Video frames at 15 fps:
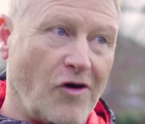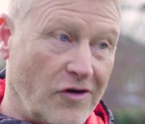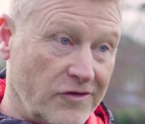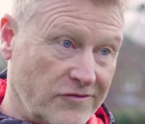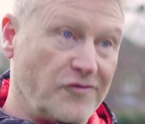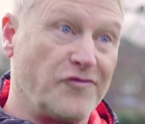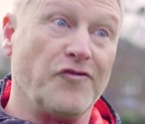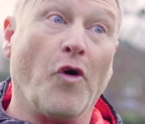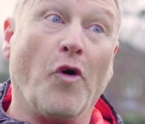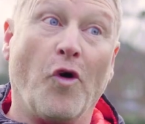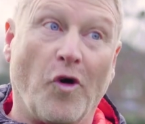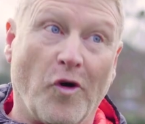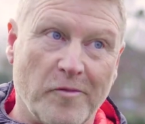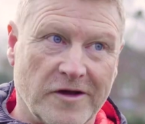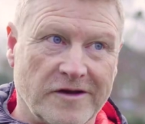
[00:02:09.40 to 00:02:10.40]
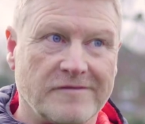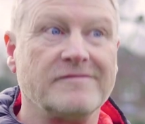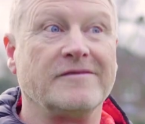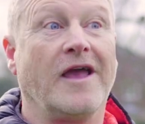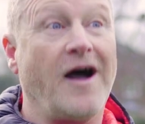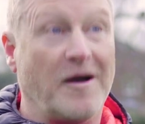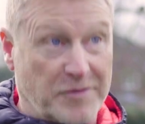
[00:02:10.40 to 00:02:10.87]
On form and
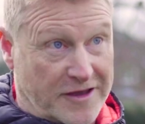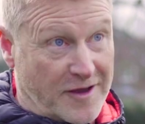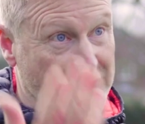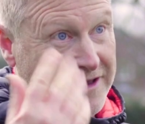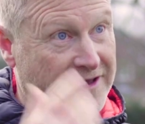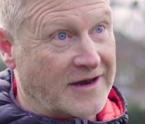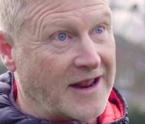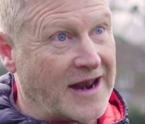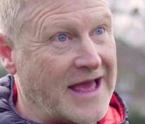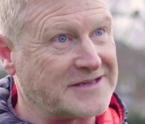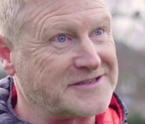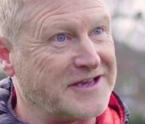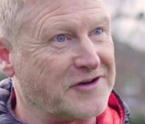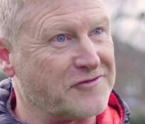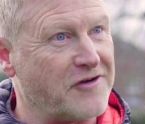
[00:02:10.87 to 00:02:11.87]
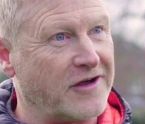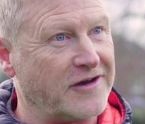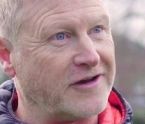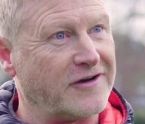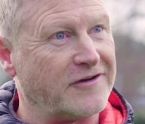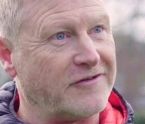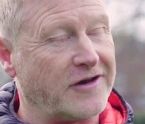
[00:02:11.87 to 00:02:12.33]
becoming an elastic runner.